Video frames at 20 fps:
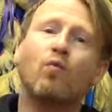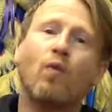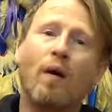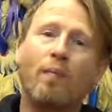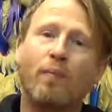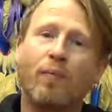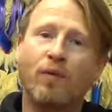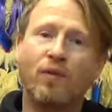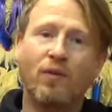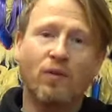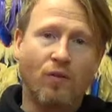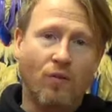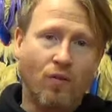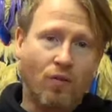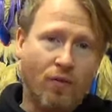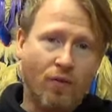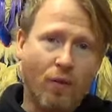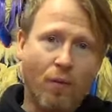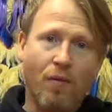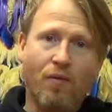weapons and
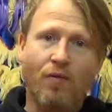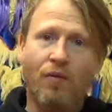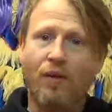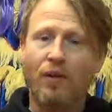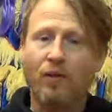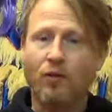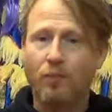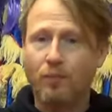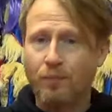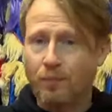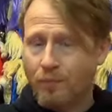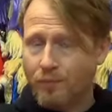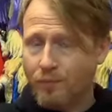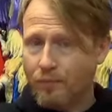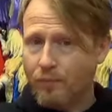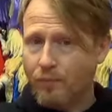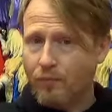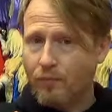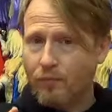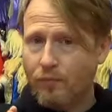throwing things.
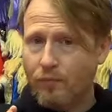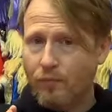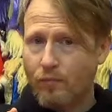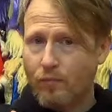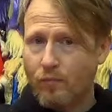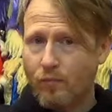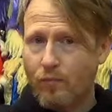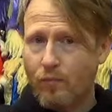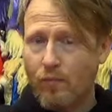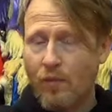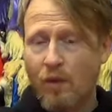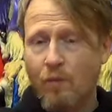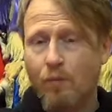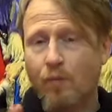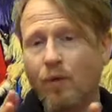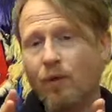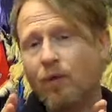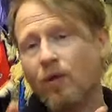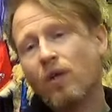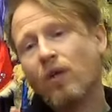
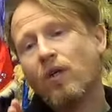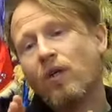But